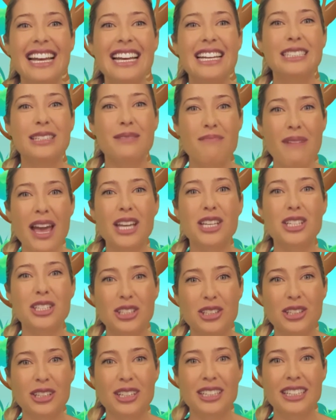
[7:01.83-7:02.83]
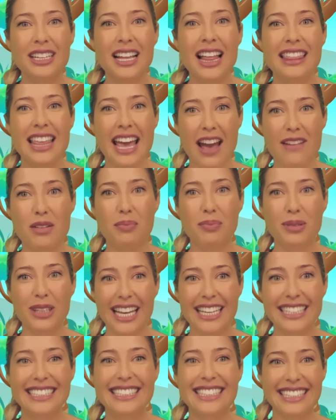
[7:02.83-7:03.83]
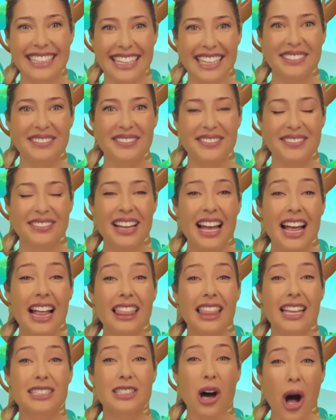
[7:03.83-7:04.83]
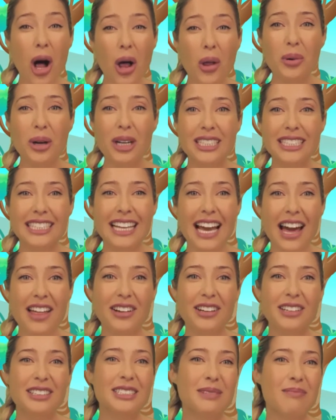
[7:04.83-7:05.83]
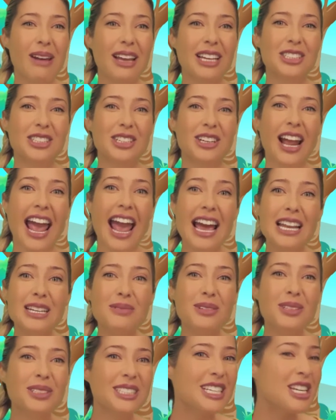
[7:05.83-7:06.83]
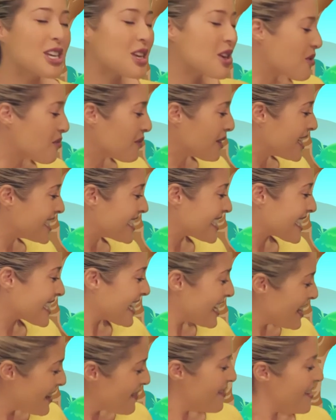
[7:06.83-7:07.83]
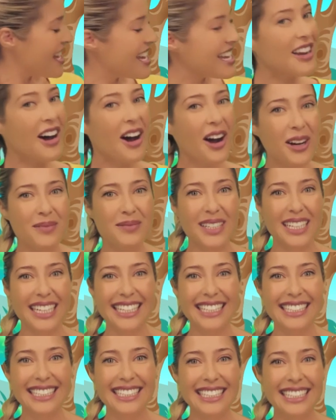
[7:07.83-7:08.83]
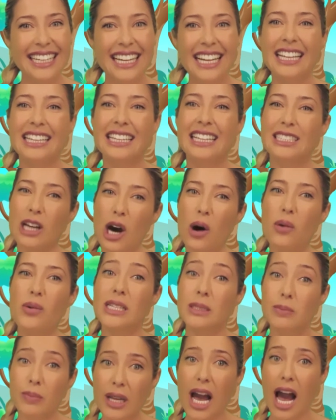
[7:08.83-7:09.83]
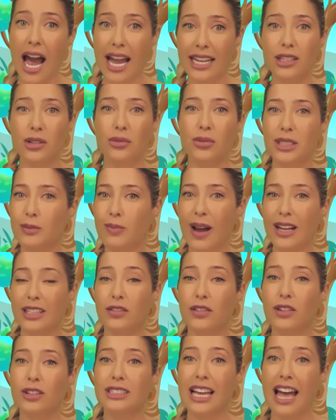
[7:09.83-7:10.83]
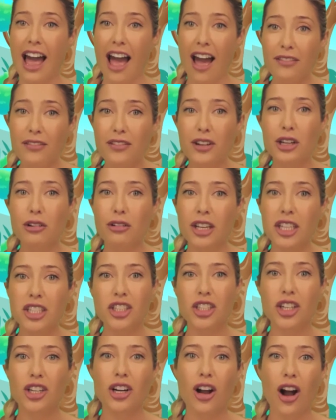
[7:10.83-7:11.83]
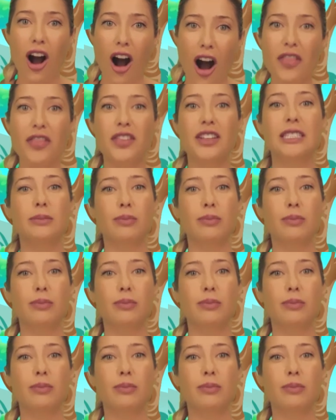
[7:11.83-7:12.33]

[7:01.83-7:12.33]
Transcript: to make sure they have a place to live. Let's all work together to make sure animals and humans live in harmony. Let's always be kind and respectful to every creature on this